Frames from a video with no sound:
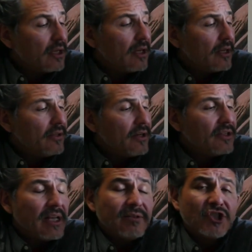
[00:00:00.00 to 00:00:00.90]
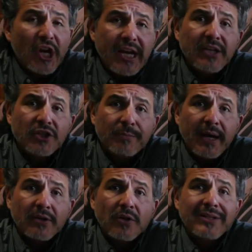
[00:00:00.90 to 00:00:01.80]
Uh, there's a chain in
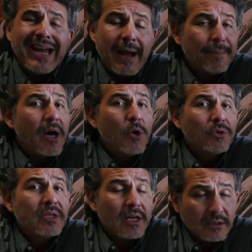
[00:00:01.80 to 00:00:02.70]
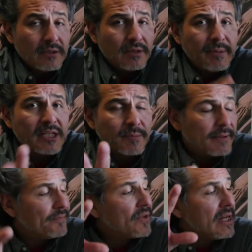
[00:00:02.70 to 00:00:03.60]
Japan called the APA Hotel. Let, let me
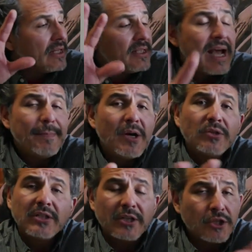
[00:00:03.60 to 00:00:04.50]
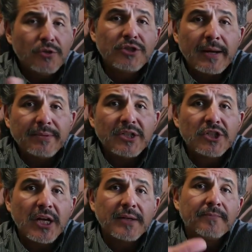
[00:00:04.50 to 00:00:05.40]
explain. The APA Hotel is a huge Japanese
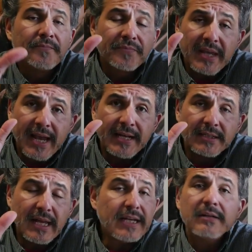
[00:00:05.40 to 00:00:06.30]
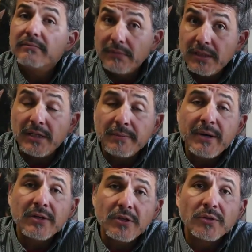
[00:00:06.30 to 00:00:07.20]
chain and like in
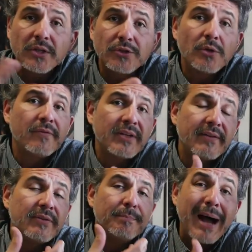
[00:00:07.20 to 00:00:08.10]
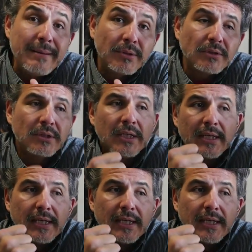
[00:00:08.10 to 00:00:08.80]
American hotels, you often have the Bible.